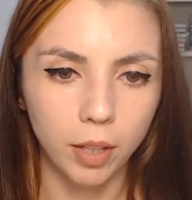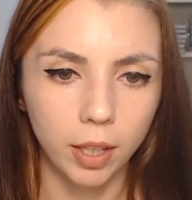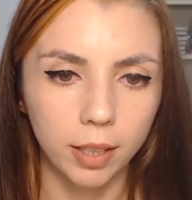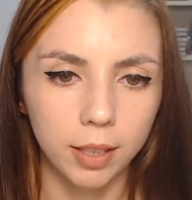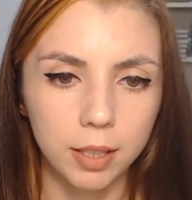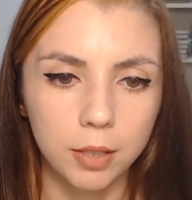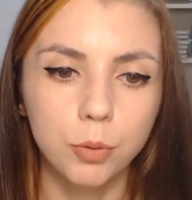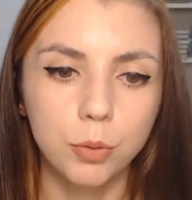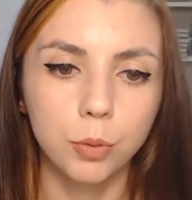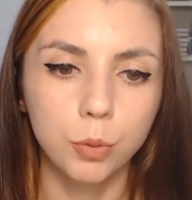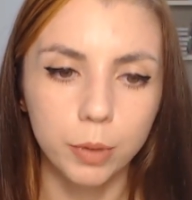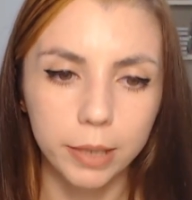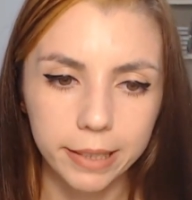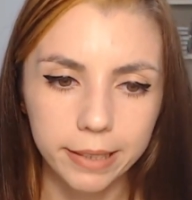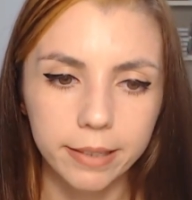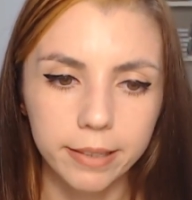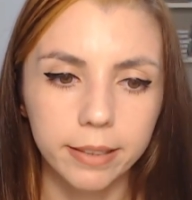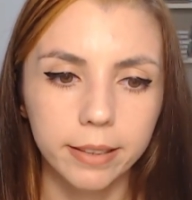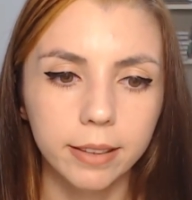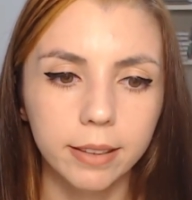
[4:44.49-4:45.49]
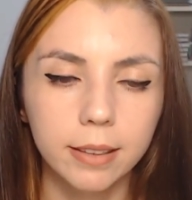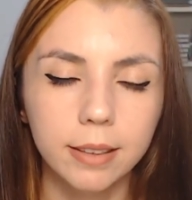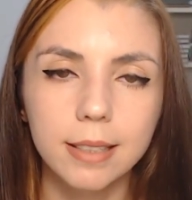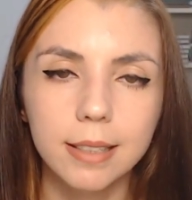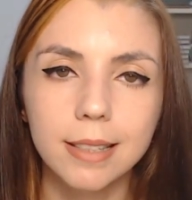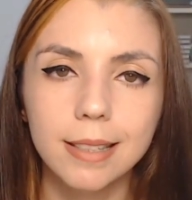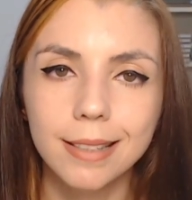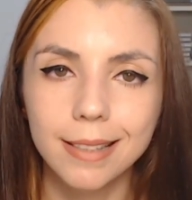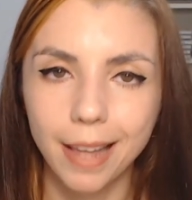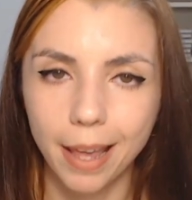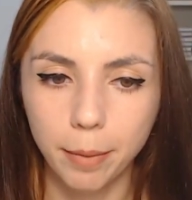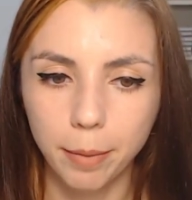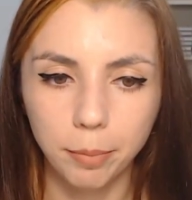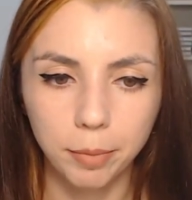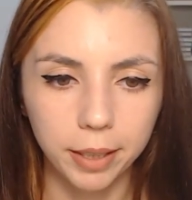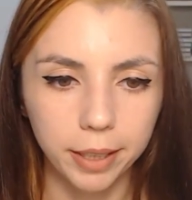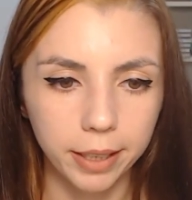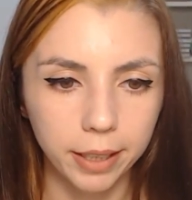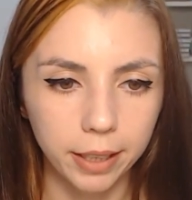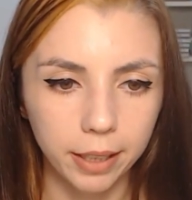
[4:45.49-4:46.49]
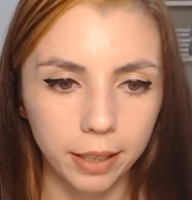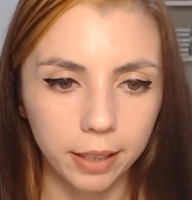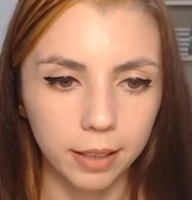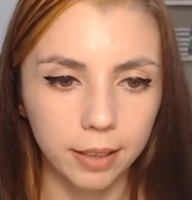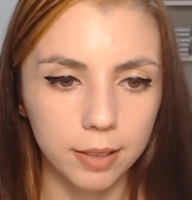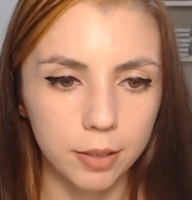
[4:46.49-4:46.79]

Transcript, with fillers: it is written the same key